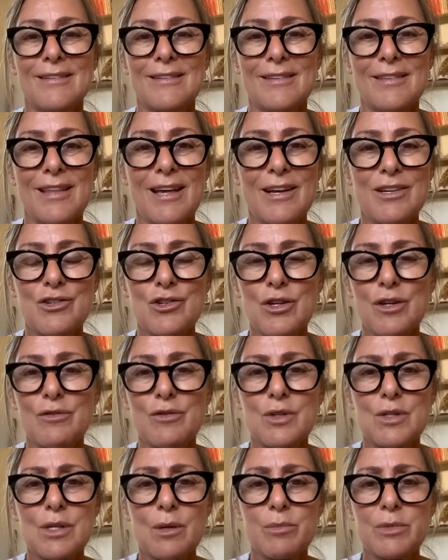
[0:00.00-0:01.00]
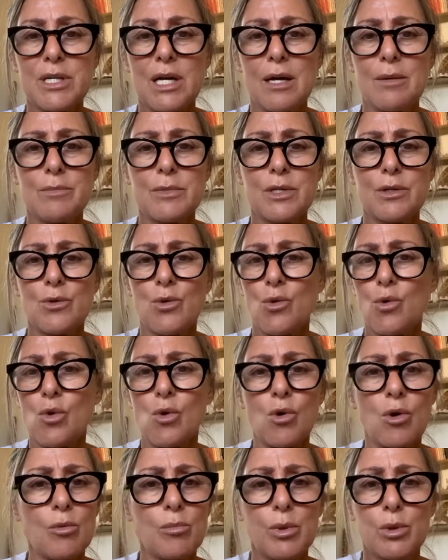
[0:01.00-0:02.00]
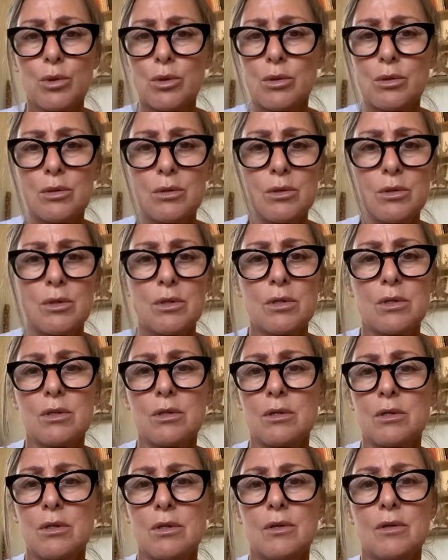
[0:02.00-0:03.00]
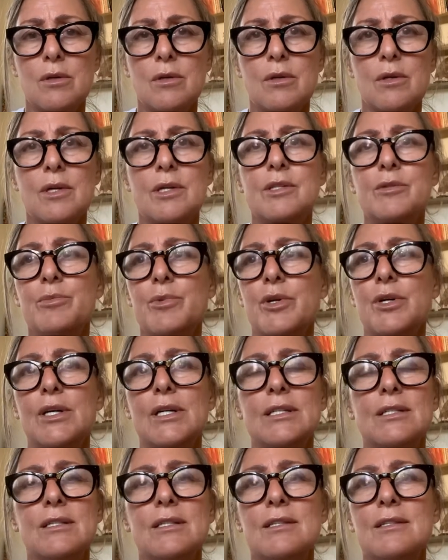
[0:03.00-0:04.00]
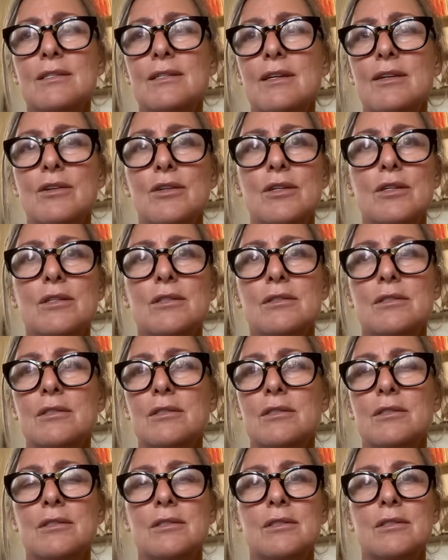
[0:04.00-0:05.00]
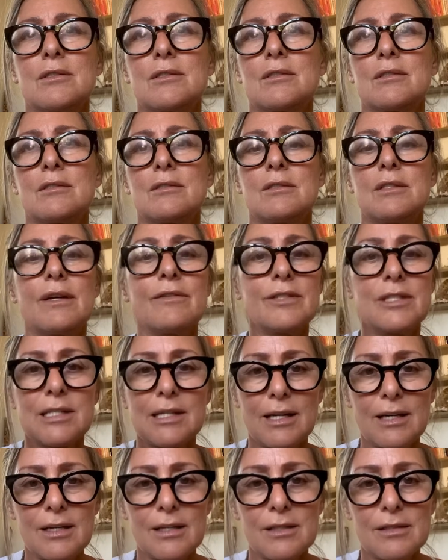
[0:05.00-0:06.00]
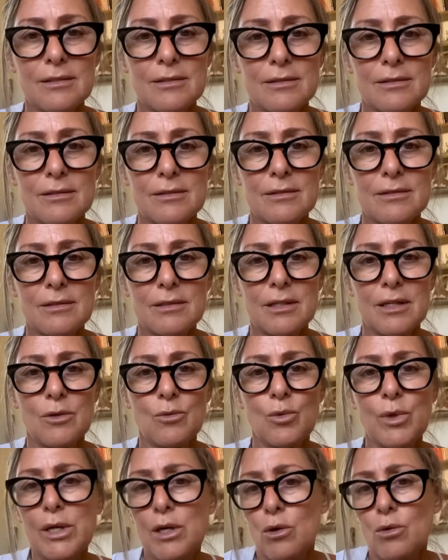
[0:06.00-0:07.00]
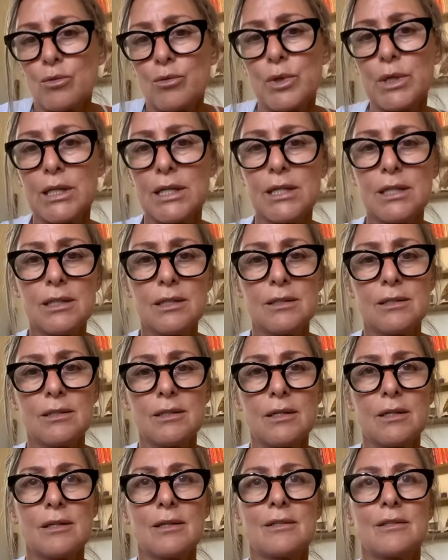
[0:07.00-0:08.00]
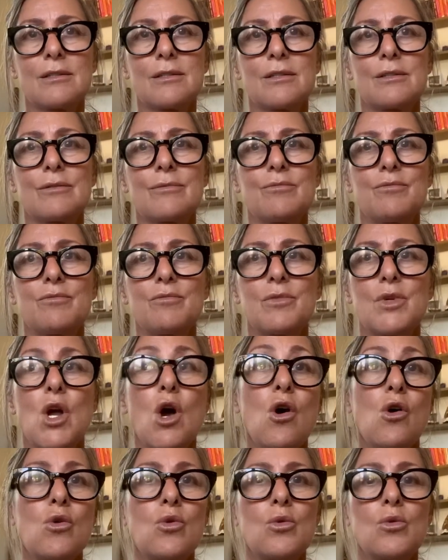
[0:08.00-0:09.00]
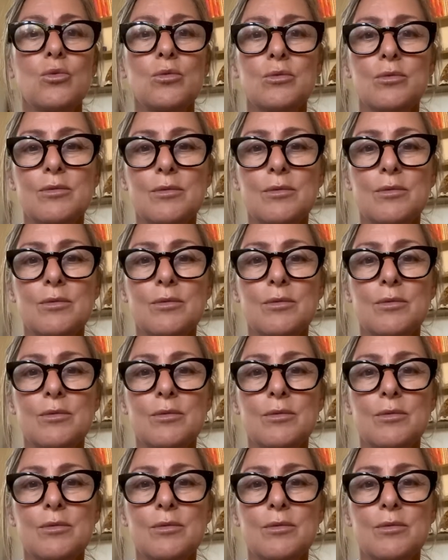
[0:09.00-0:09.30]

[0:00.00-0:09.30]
that shift sometimes in horrible experiences that are devastating. And we don't really know